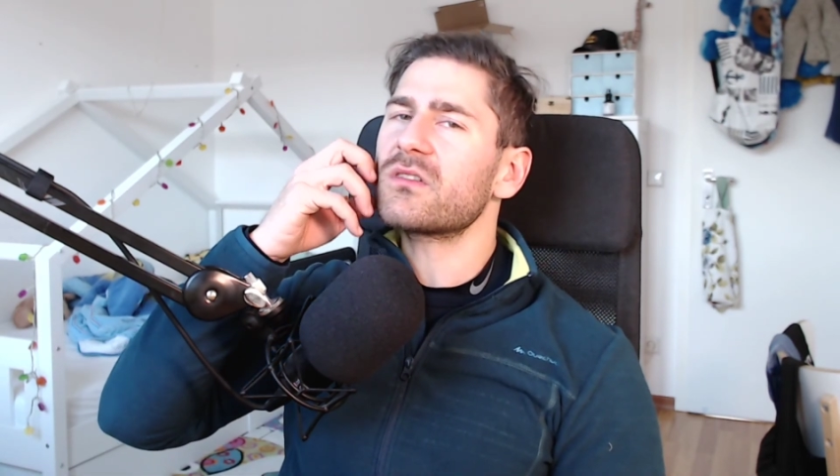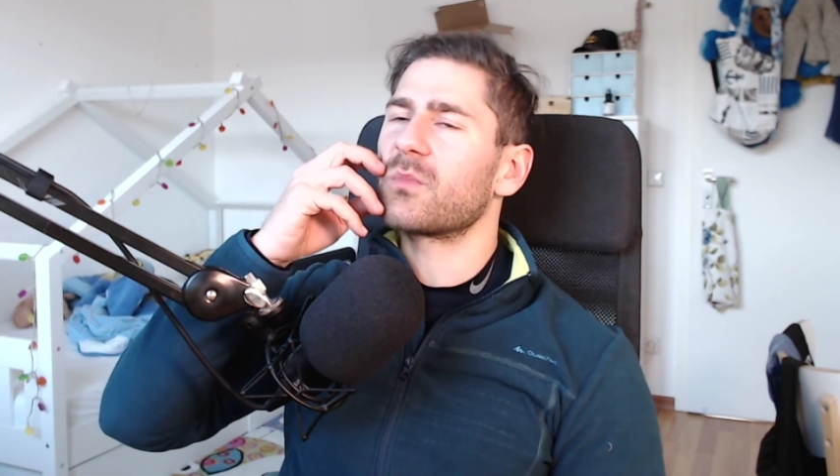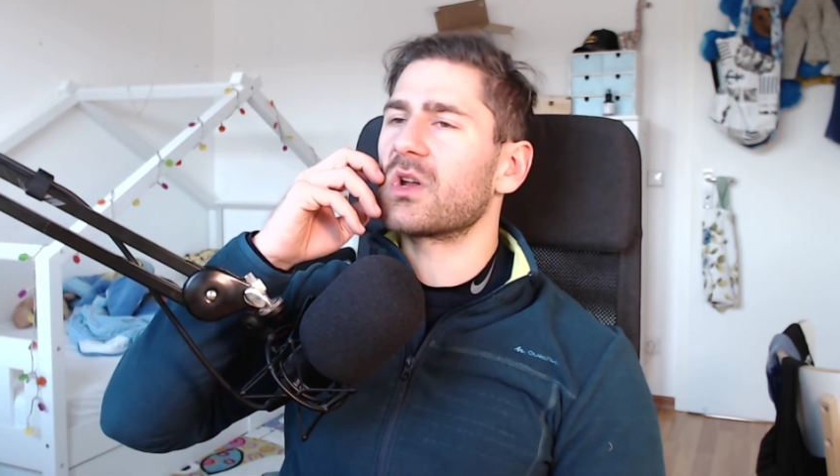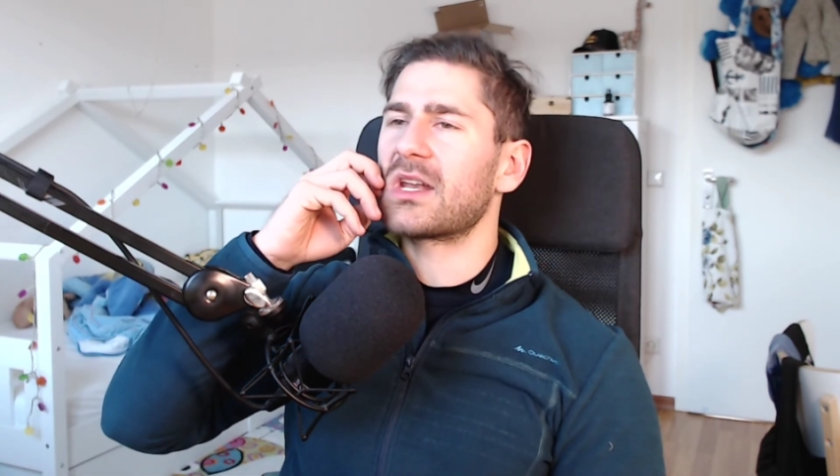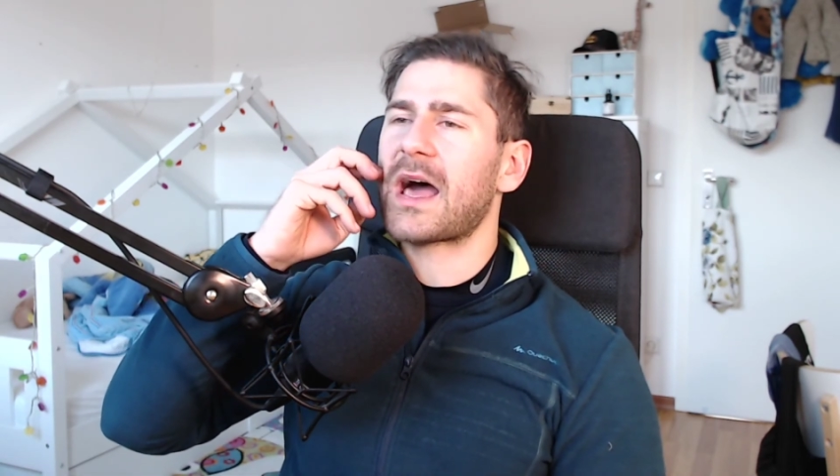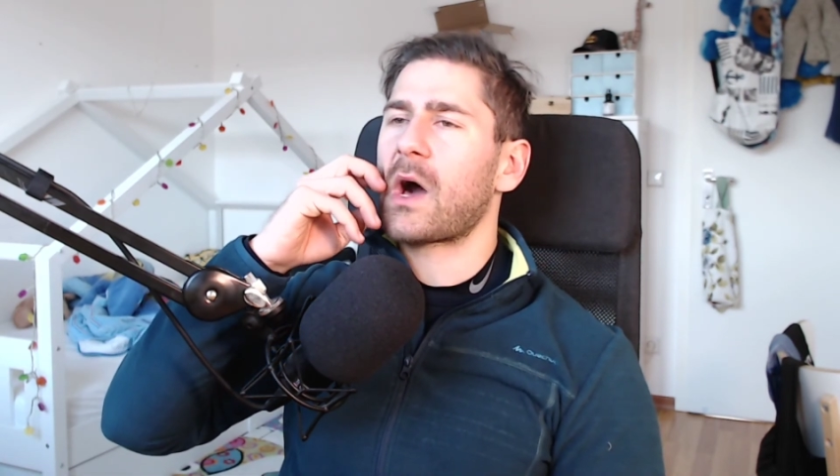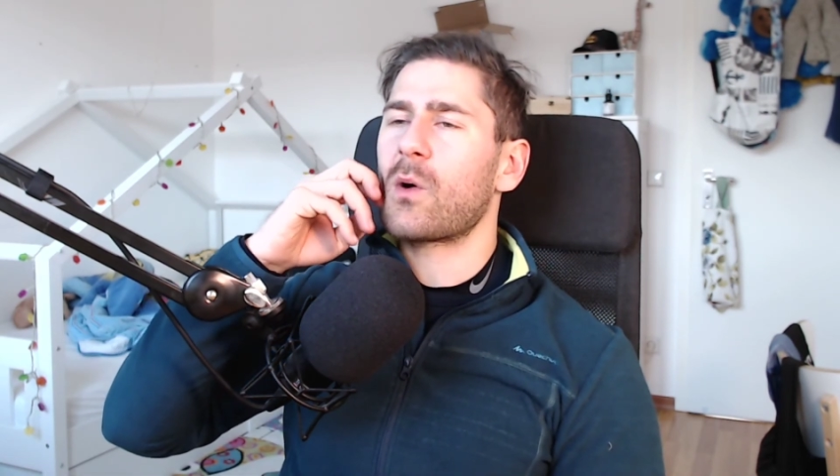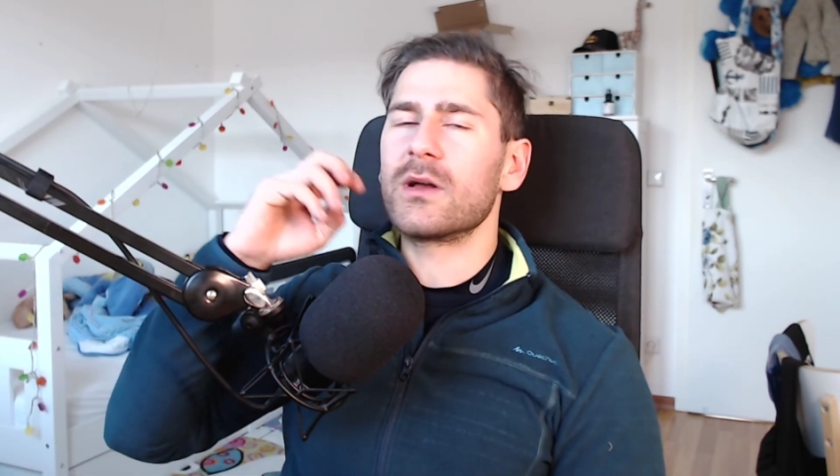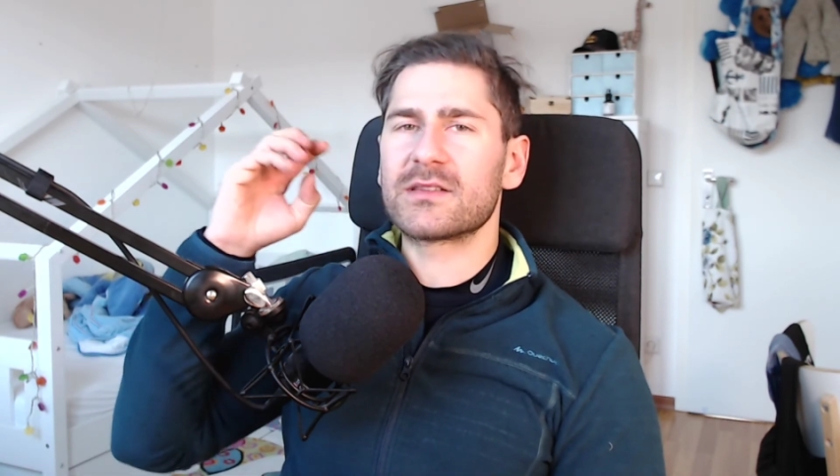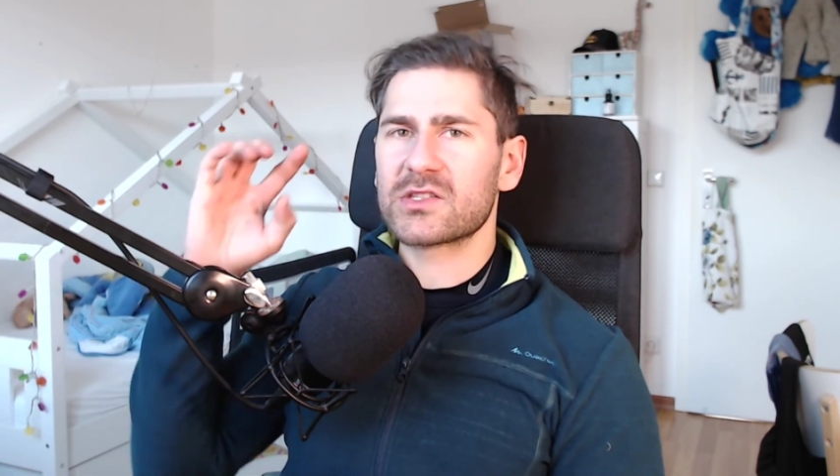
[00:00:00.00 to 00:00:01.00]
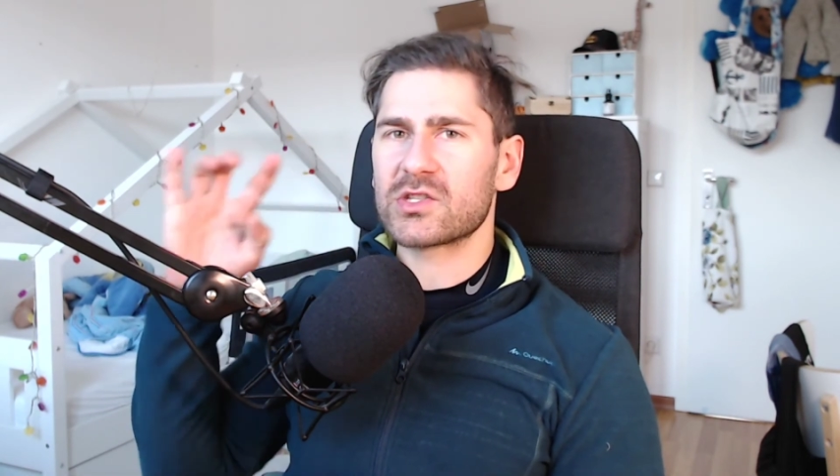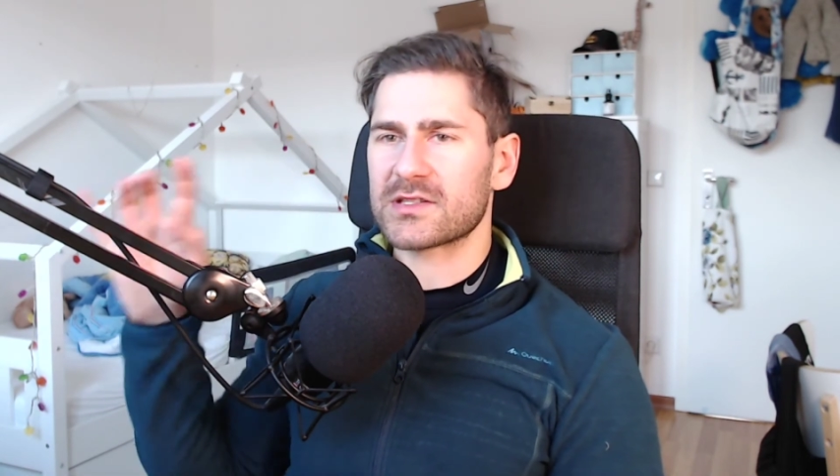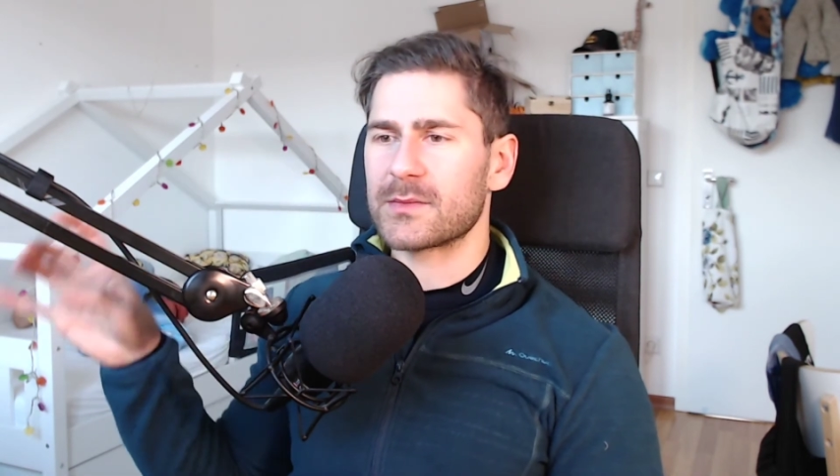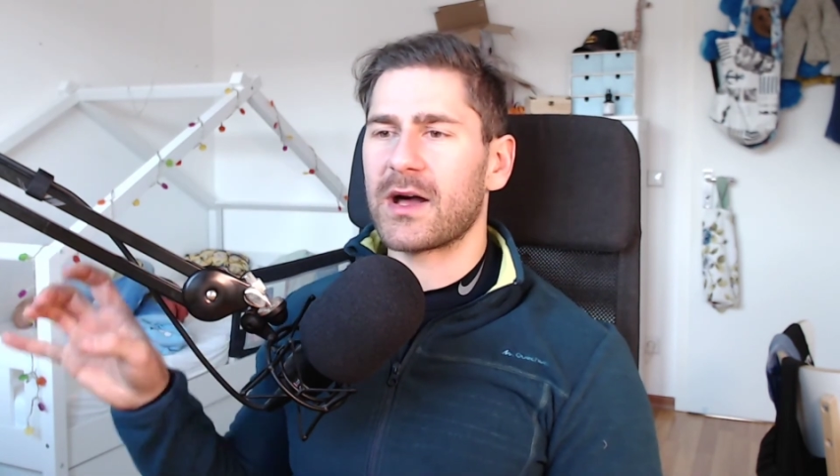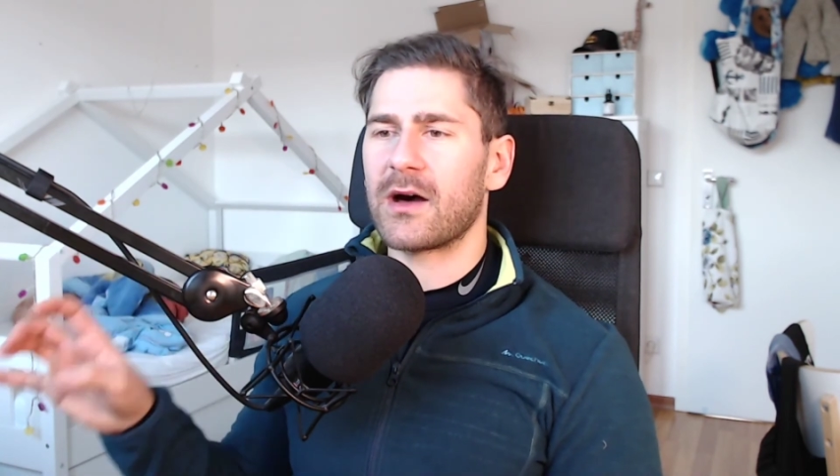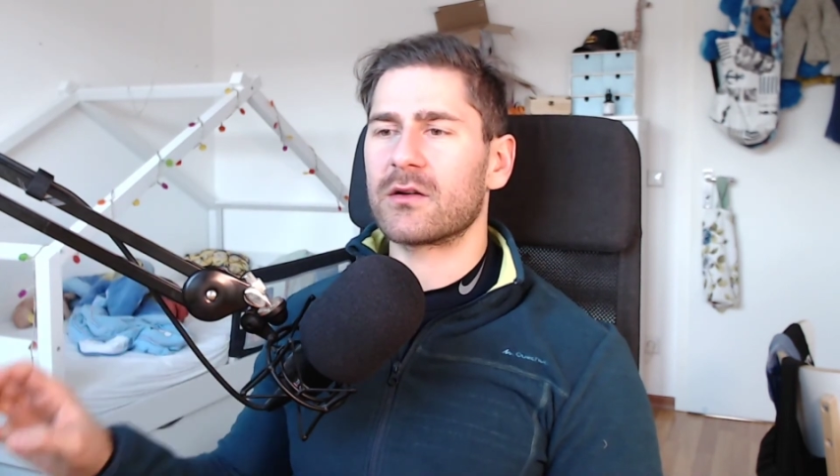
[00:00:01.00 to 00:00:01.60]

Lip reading: But now it's just about,